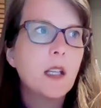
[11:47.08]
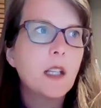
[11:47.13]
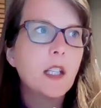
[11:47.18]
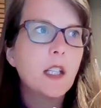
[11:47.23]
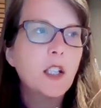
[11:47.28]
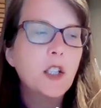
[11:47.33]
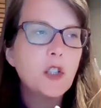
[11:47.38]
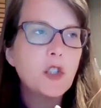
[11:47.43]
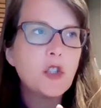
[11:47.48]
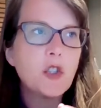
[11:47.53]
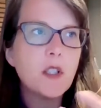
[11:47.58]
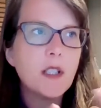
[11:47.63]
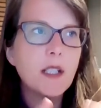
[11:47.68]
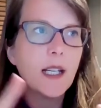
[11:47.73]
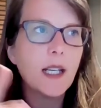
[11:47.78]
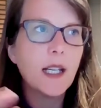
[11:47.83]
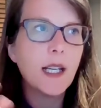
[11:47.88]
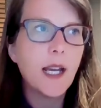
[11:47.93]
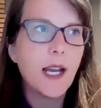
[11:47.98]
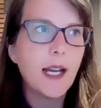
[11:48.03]

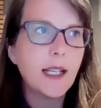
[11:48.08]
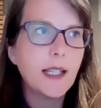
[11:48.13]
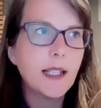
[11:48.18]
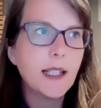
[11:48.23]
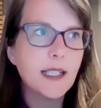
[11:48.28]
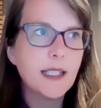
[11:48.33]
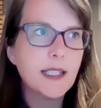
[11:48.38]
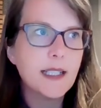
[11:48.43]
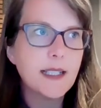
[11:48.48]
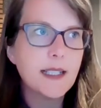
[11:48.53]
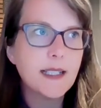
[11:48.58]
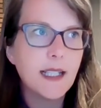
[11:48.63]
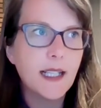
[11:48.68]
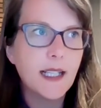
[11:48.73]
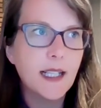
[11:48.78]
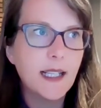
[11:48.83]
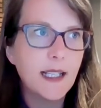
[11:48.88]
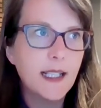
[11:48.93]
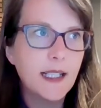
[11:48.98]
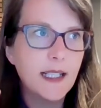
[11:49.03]
usually I like to
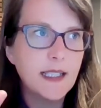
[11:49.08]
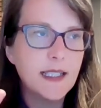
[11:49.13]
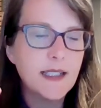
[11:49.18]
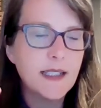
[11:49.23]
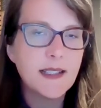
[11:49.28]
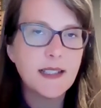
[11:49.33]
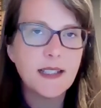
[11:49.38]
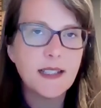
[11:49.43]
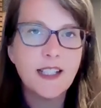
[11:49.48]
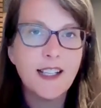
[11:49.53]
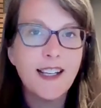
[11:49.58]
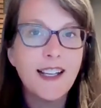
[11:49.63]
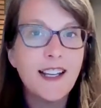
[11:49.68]
say it's,